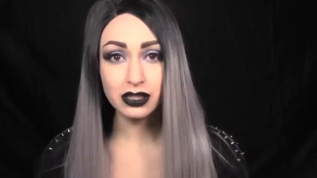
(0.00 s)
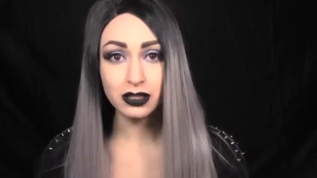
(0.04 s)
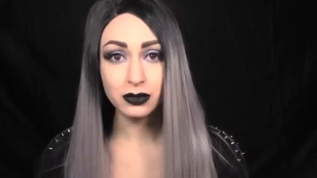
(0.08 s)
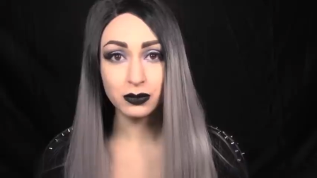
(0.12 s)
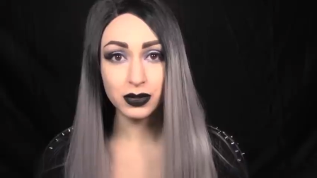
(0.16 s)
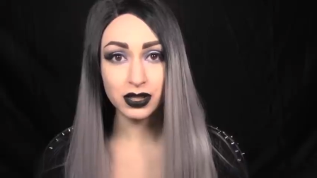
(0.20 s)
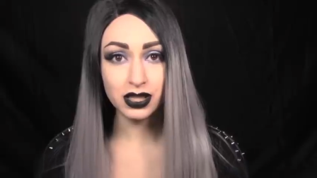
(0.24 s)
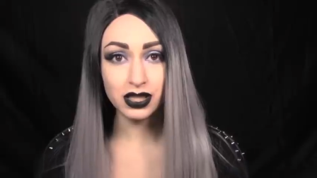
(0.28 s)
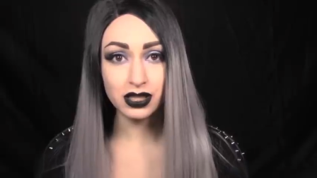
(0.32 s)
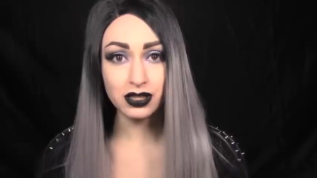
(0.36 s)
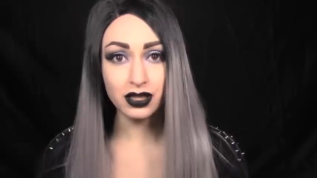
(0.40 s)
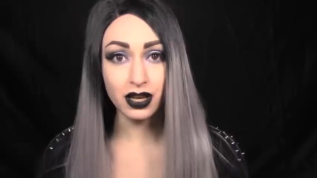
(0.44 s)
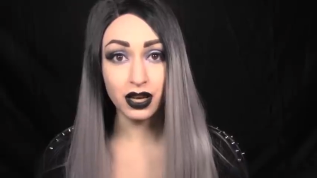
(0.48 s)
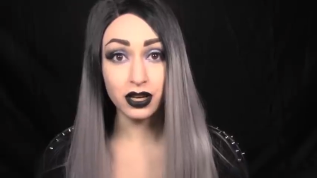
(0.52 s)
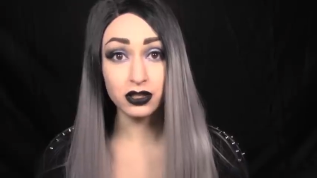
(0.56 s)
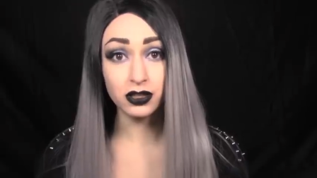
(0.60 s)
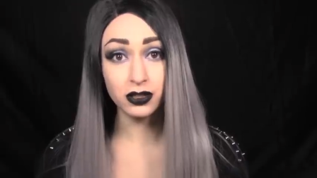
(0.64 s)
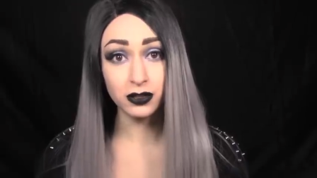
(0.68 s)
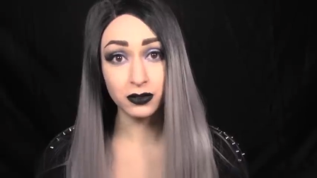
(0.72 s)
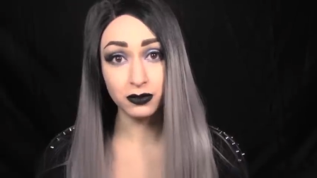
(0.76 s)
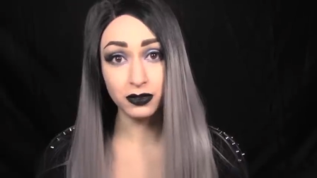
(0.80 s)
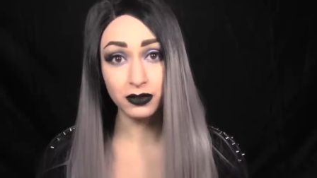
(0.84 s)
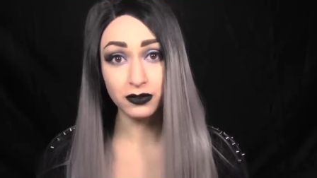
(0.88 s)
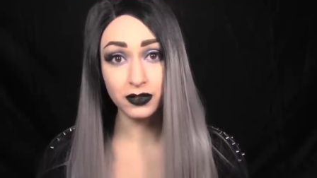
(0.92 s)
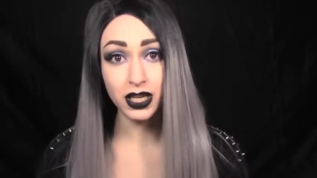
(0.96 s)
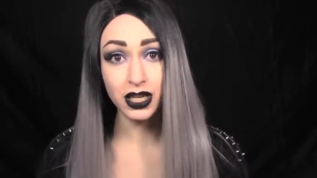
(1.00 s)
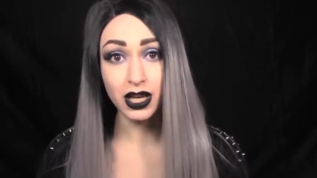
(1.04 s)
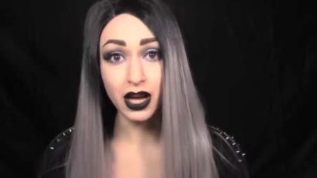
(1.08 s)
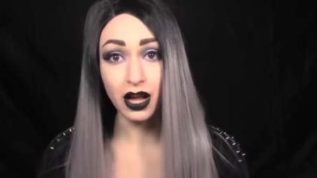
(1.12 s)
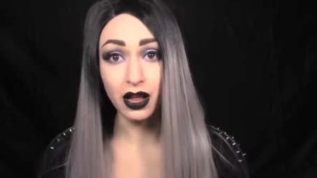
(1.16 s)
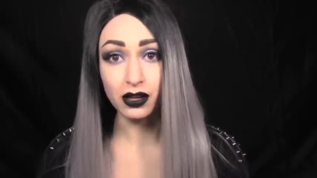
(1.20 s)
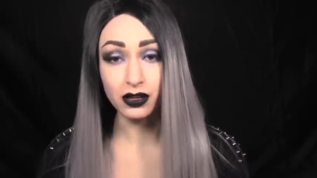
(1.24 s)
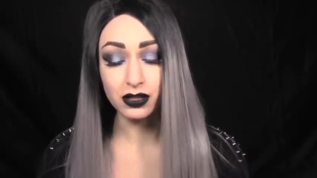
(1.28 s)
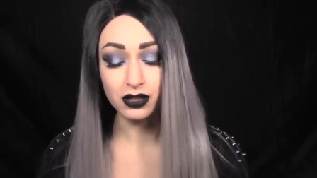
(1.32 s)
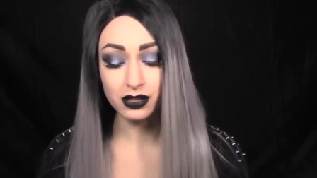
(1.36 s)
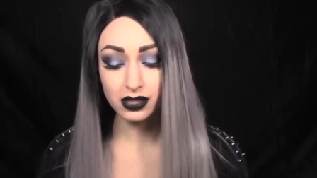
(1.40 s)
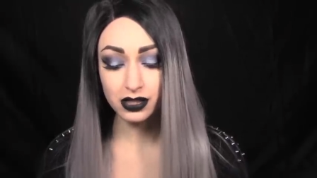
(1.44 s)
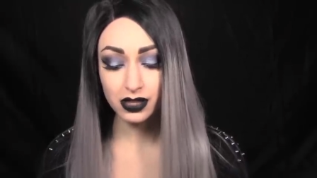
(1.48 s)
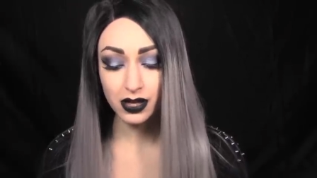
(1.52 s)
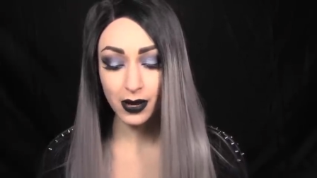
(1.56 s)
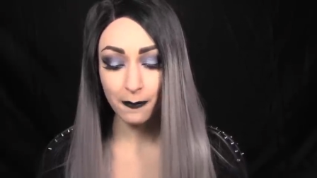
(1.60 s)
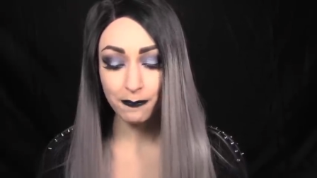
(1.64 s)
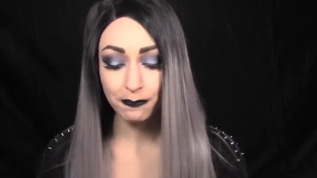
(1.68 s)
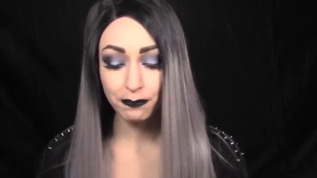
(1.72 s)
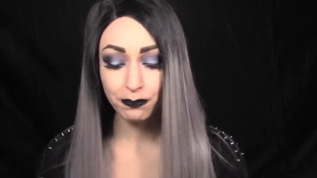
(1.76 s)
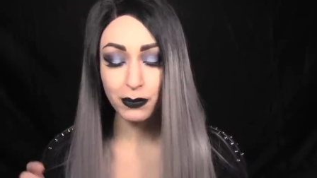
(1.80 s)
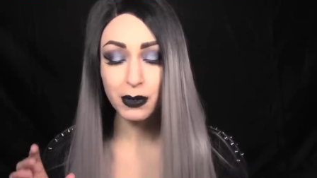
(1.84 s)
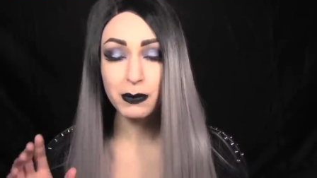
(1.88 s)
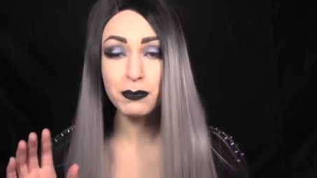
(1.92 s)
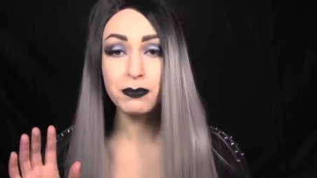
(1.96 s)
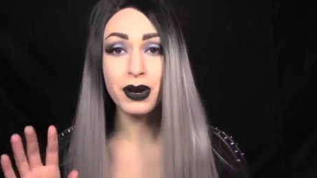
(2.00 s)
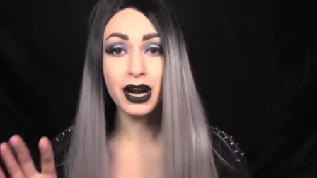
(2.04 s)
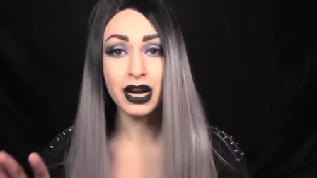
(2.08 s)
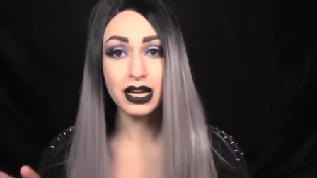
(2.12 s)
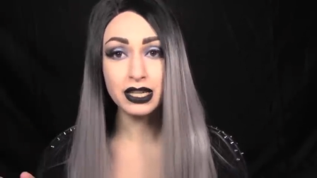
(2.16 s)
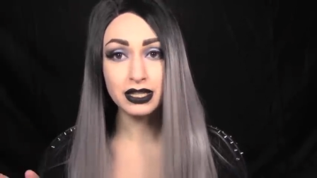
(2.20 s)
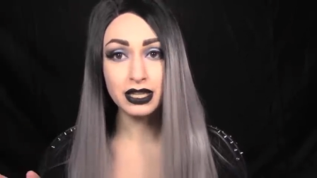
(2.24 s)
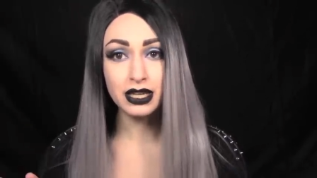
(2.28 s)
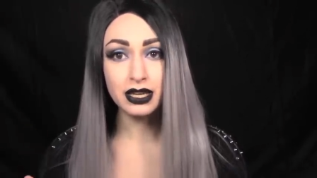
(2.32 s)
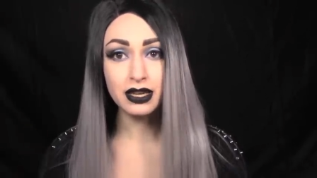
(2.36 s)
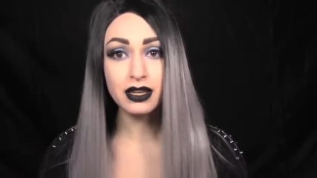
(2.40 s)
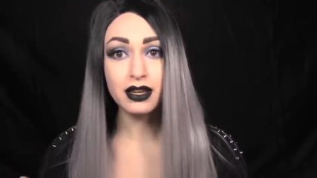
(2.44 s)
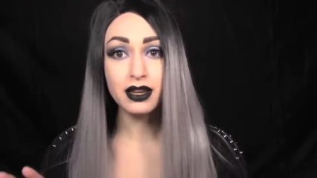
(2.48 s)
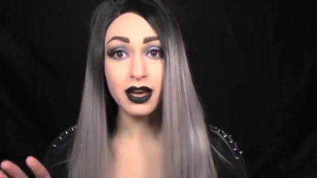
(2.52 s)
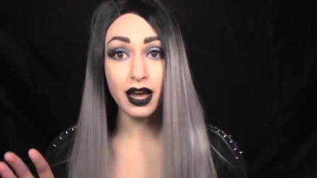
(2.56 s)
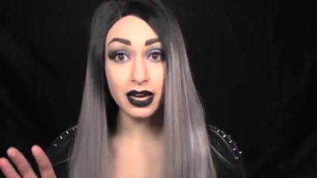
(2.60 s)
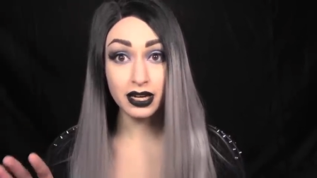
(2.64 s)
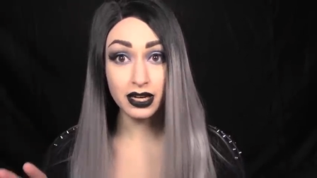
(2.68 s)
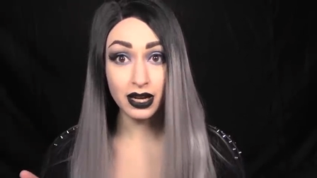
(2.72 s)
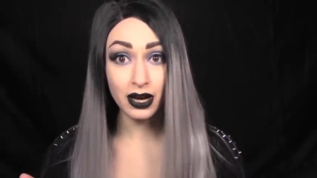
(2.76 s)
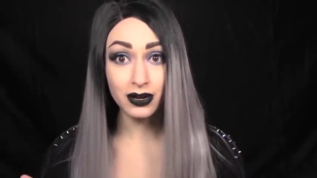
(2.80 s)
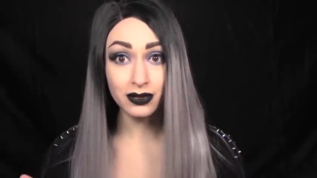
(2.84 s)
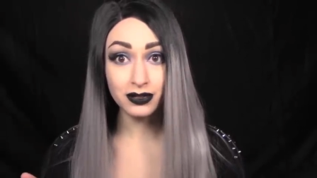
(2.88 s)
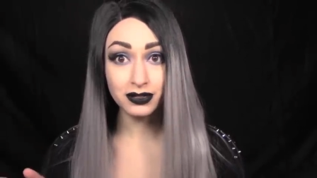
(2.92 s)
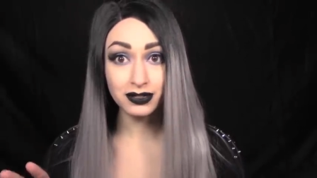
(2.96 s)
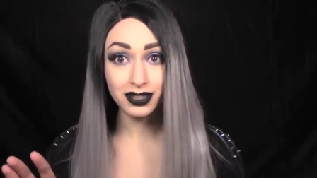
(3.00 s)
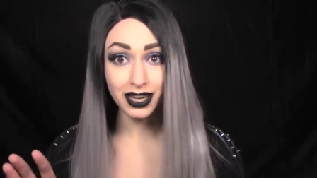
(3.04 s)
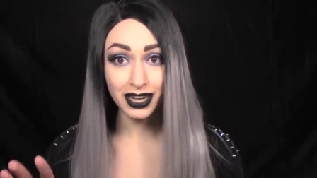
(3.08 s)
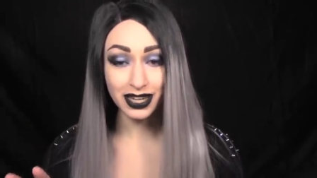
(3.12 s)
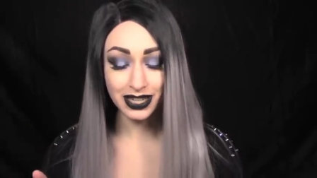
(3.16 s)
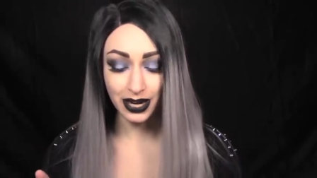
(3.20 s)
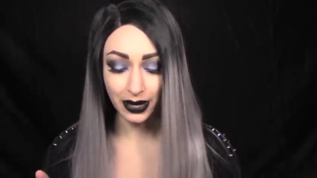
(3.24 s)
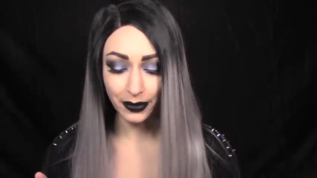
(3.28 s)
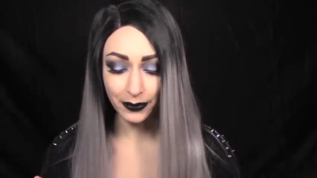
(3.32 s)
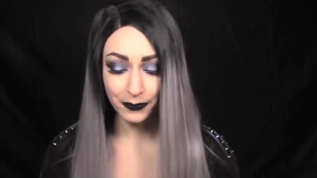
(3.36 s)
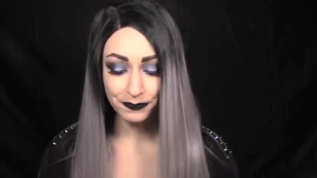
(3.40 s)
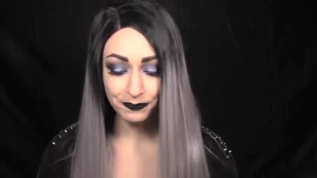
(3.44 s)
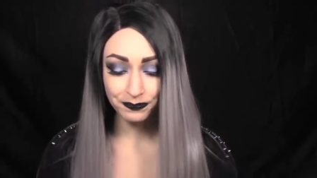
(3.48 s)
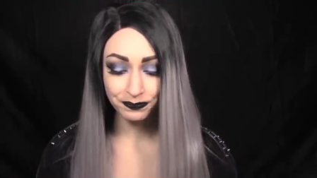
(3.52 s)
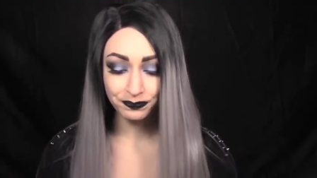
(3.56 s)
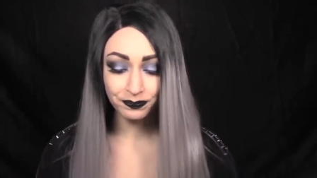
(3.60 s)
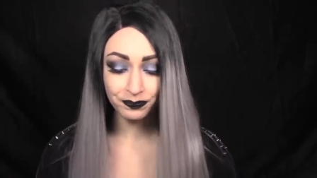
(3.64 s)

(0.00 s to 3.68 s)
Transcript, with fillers: which is one hundred fifty dollars. Bit pricey, I know, I know,